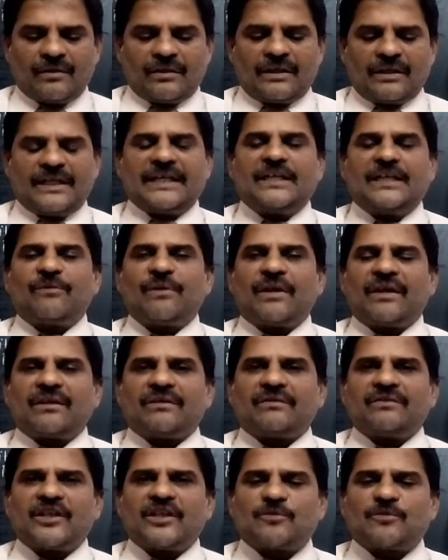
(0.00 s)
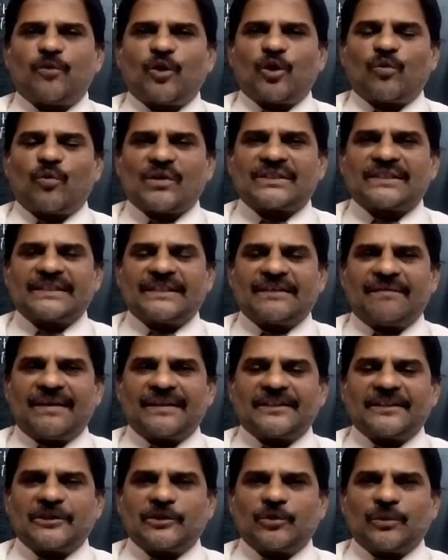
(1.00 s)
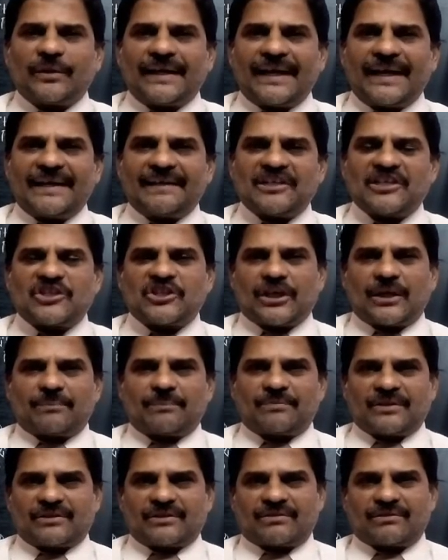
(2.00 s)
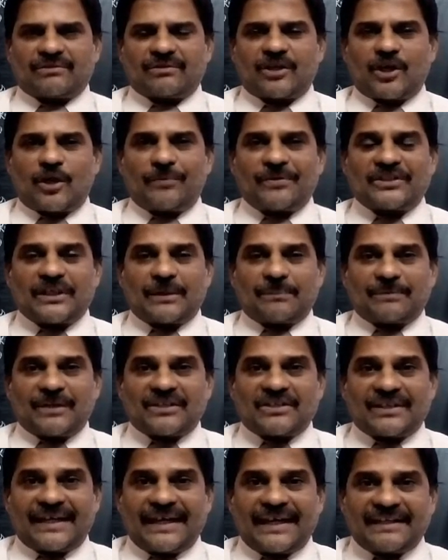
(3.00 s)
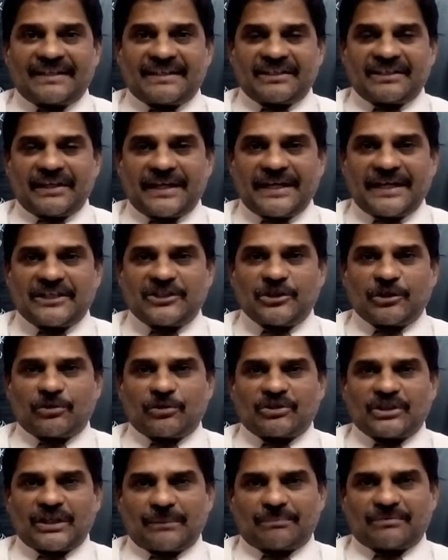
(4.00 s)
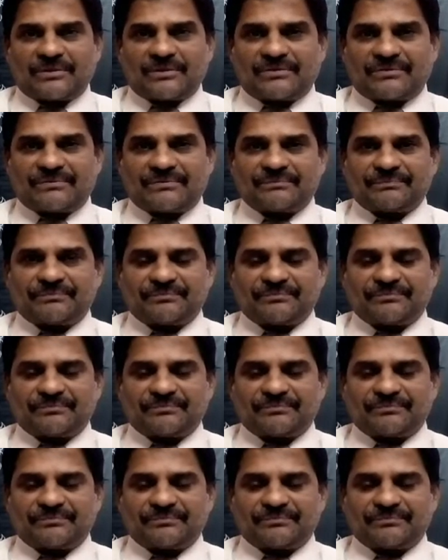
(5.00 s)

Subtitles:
This book was divided into 80 chapters. How many chapters? 80 chapters.